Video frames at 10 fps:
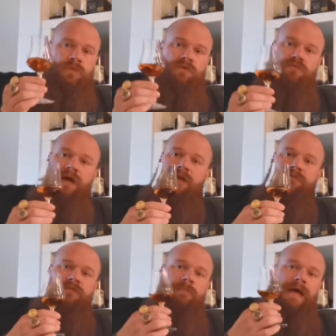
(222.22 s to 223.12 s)
right
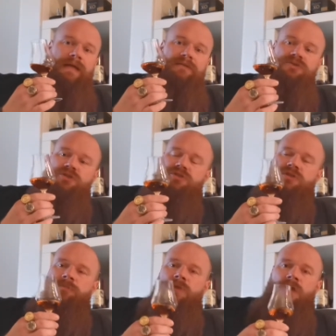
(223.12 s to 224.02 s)
off the bat,
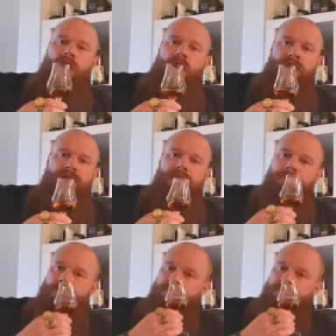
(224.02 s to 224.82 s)
just honey,